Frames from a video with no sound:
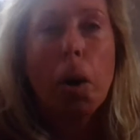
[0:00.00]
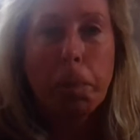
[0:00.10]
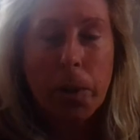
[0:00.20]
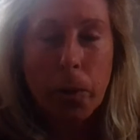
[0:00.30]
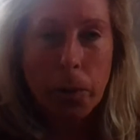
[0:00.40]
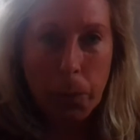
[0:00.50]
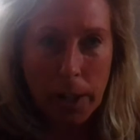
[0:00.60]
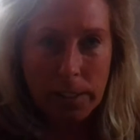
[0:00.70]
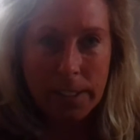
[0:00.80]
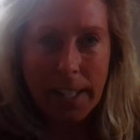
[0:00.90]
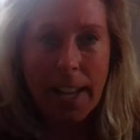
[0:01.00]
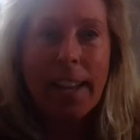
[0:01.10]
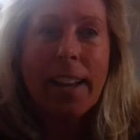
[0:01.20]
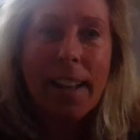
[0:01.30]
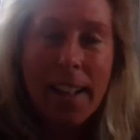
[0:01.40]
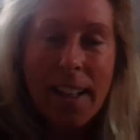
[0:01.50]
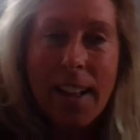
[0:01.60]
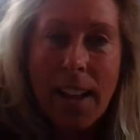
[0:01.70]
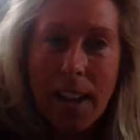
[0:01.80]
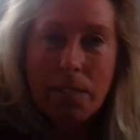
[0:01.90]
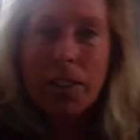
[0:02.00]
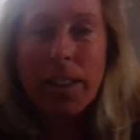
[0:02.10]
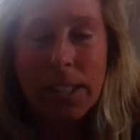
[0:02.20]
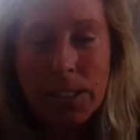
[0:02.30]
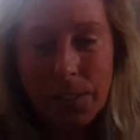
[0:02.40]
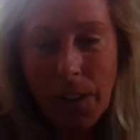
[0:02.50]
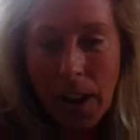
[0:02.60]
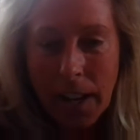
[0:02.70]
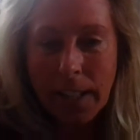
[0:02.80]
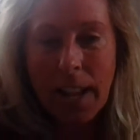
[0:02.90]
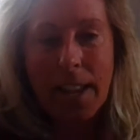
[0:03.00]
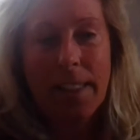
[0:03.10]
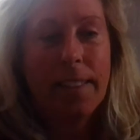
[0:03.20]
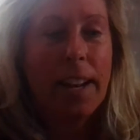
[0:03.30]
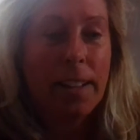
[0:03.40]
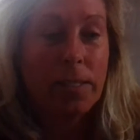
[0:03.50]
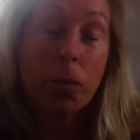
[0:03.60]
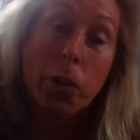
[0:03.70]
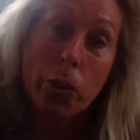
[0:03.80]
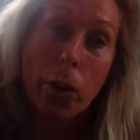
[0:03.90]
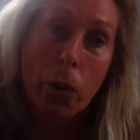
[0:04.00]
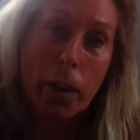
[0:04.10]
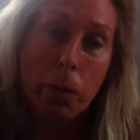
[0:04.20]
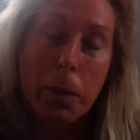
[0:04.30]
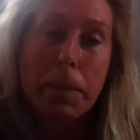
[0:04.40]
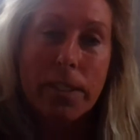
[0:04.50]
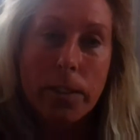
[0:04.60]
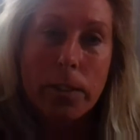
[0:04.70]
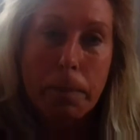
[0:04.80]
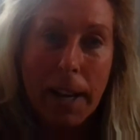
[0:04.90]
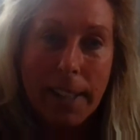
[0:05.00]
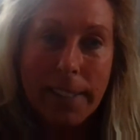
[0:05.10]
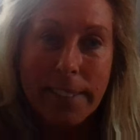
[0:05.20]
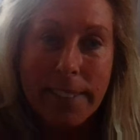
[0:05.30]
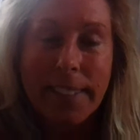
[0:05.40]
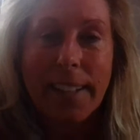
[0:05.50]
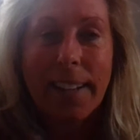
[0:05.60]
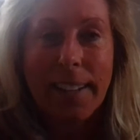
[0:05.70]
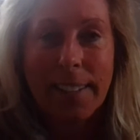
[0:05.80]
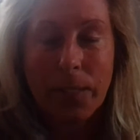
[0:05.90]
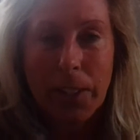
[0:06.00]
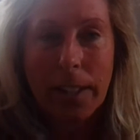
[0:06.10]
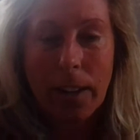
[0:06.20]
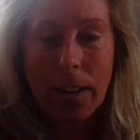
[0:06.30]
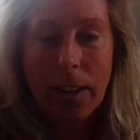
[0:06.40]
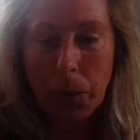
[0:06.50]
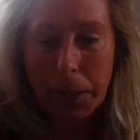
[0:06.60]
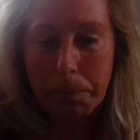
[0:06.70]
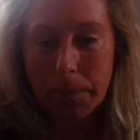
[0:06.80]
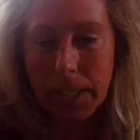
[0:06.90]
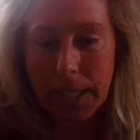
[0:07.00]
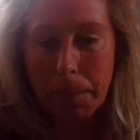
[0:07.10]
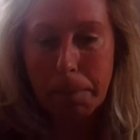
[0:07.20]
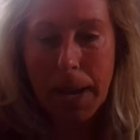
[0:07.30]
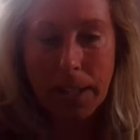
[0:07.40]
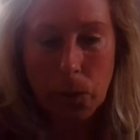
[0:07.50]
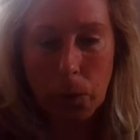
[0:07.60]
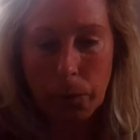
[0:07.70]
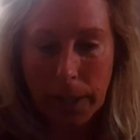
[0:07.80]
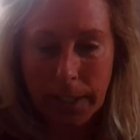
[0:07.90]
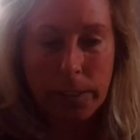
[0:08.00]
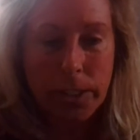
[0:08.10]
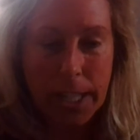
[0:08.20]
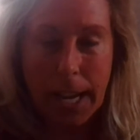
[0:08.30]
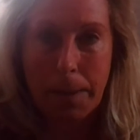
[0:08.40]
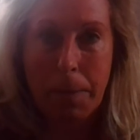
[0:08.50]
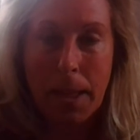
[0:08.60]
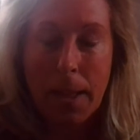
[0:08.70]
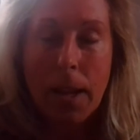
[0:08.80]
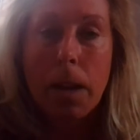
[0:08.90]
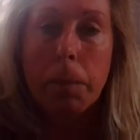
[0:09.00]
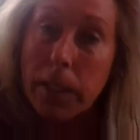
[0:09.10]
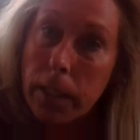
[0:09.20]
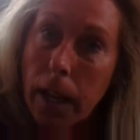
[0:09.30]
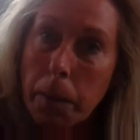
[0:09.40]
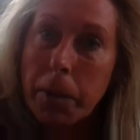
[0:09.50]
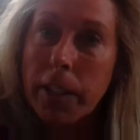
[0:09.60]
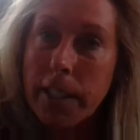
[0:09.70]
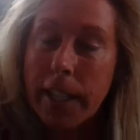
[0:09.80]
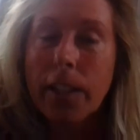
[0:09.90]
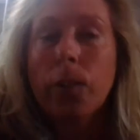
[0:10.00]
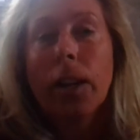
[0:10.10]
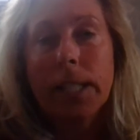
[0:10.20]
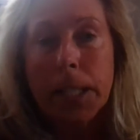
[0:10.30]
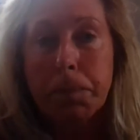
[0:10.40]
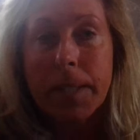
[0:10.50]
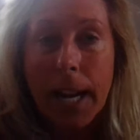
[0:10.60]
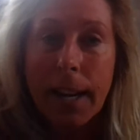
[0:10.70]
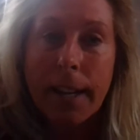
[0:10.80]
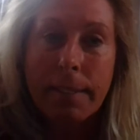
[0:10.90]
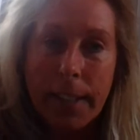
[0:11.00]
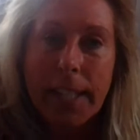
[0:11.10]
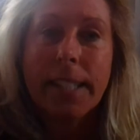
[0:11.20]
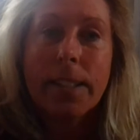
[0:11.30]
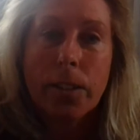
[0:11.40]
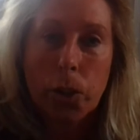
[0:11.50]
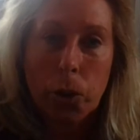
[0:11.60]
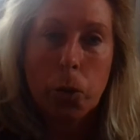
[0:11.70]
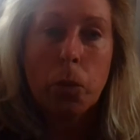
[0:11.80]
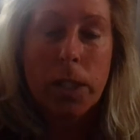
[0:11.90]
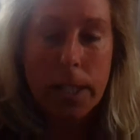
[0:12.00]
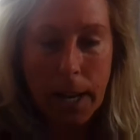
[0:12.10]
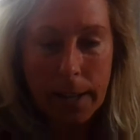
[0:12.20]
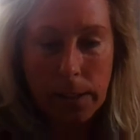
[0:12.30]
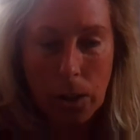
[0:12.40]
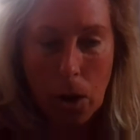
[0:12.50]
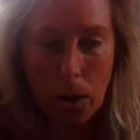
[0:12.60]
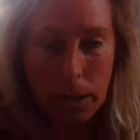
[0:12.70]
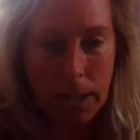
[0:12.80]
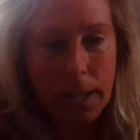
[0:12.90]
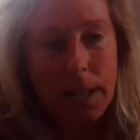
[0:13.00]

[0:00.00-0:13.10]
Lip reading: Hope you're doing well today. Everything's fine, and that you know that we miss your smiles, and we can hardly wait to get back to a regular day. But today I'm going to take you on a deep dive into dialogue.